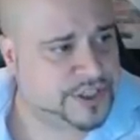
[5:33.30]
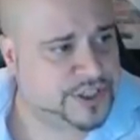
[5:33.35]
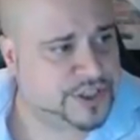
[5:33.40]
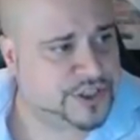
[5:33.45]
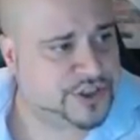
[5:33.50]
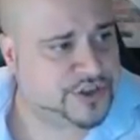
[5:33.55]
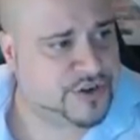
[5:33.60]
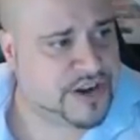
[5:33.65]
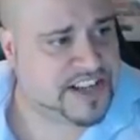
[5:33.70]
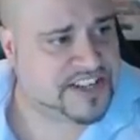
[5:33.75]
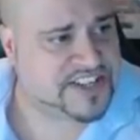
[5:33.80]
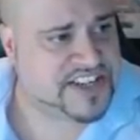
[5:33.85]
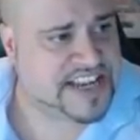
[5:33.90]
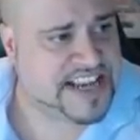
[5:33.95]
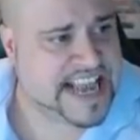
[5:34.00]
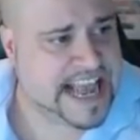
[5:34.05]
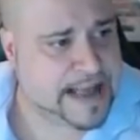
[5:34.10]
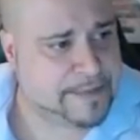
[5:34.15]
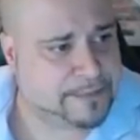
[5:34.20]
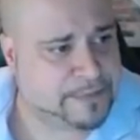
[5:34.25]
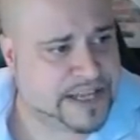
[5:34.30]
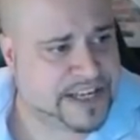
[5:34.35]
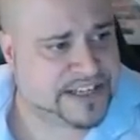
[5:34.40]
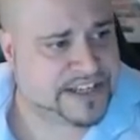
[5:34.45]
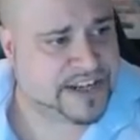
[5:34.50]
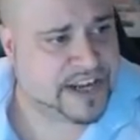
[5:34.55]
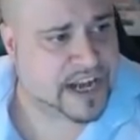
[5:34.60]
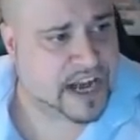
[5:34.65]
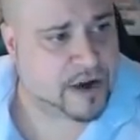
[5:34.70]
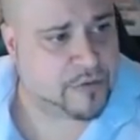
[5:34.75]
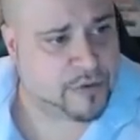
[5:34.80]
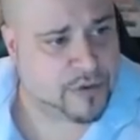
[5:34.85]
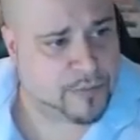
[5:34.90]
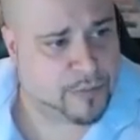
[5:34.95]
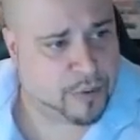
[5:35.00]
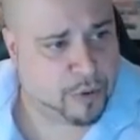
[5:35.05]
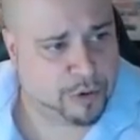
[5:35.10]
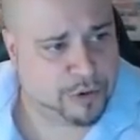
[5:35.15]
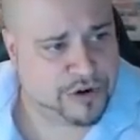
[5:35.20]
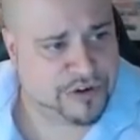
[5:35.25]
Tracy Kaplan, a
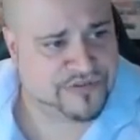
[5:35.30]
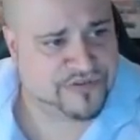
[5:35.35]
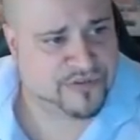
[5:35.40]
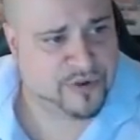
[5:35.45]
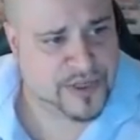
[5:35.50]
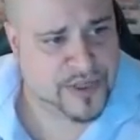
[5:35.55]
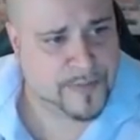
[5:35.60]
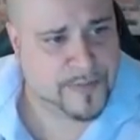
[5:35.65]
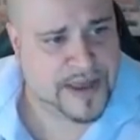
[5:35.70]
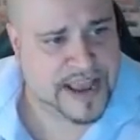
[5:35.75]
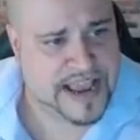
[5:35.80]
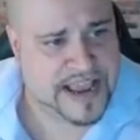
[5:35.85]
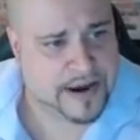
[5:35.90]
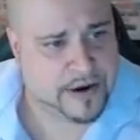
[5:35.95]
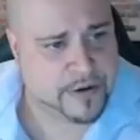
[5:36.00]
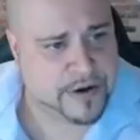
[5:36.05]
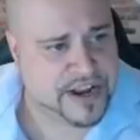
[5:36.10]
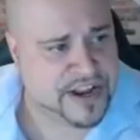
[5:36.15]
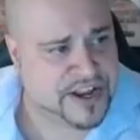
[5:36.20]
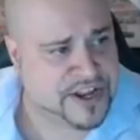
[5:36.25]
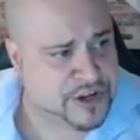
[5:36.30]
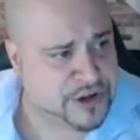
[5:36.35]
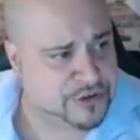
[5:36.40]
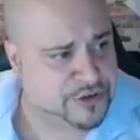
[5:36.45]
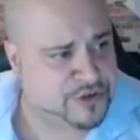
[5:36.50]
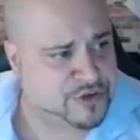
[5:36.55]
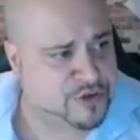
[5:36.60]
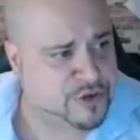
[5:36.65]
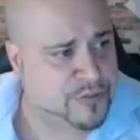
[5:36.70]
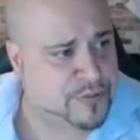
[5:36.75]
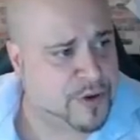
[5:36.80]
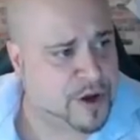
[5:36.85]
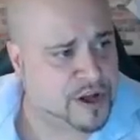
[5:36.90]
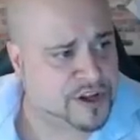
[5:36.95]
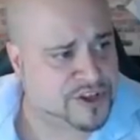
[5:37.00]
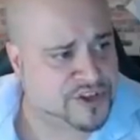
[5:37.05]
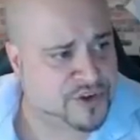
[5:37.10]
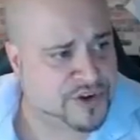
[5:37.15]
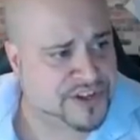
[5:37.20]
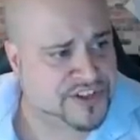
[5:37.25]
reporter for the Bay Area News Group,
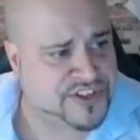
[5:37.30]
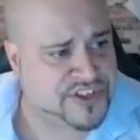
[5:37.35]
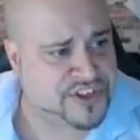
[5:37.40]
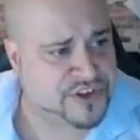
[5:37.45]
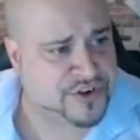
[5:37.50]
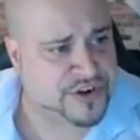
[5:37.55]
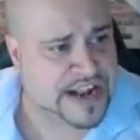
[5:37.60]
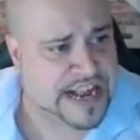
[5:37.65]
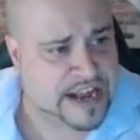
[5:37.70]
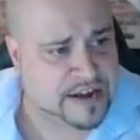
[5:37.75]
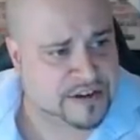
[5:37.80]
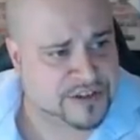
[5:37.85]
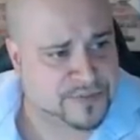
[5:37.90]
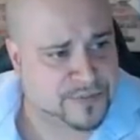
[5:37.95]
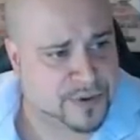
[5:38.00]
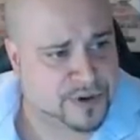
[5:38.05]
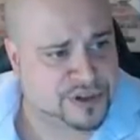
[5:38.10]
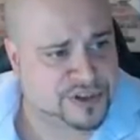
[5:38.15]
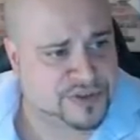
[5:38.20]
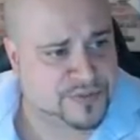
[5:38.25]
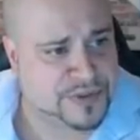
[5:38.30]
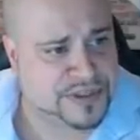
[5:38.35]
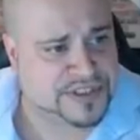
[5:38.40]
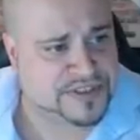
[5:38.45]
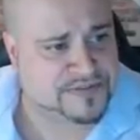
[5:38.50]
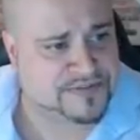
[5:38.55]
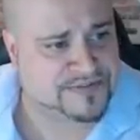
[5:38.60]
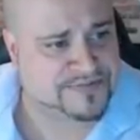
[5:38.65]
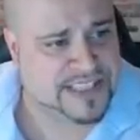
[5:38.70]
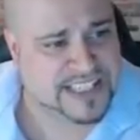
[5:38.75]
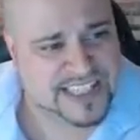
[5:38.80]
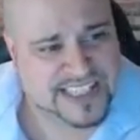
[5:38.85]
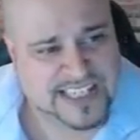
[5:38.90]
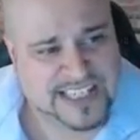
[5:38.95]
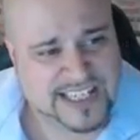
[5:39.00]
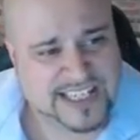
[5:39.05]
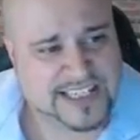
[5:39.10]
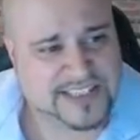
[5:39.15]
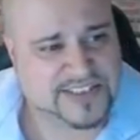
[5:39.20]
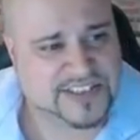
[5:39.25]
also considered a houseboat but
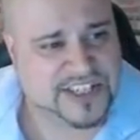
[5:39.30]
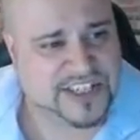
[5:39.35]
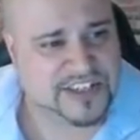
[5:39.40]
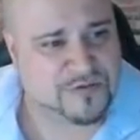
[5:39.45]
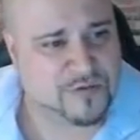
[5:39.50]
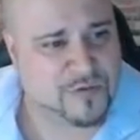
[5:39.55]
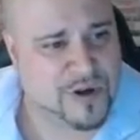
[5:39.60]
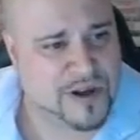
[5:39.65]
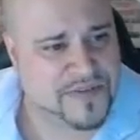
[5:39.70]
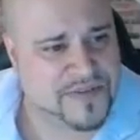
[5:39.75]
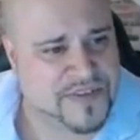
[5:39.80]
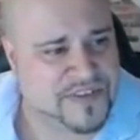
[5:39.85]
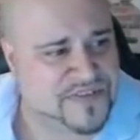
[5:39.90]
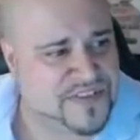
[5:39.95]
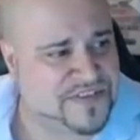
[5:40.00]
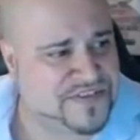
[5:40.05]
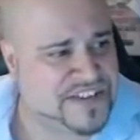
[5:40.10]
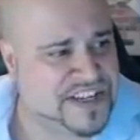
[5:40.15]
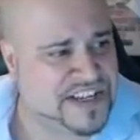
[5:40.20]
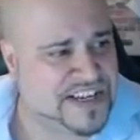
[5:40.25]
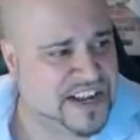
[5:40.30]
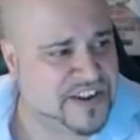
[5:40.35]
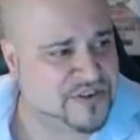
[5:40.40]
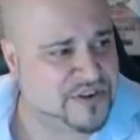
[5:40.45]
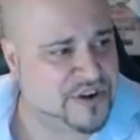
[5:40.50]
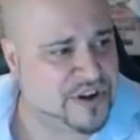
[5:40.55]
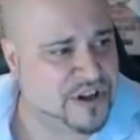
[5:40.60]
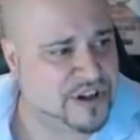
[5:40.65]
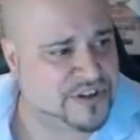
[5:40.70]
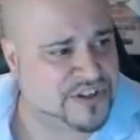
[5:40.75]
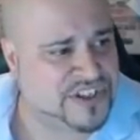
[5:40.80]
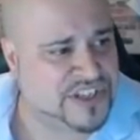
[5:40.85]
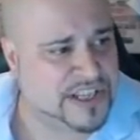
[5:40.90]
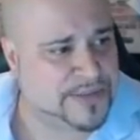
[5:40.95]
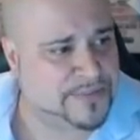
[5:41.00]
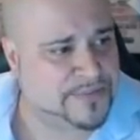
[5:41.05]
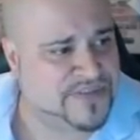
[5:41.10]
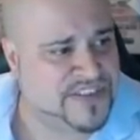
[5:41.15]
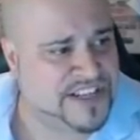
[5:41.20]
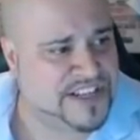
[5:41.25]
didn't want the $1,500
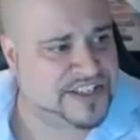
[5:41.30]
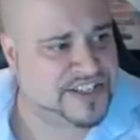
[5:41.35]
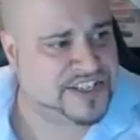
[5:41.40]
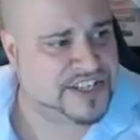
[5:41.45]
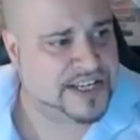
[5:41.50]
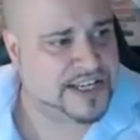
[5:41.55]
slip fees.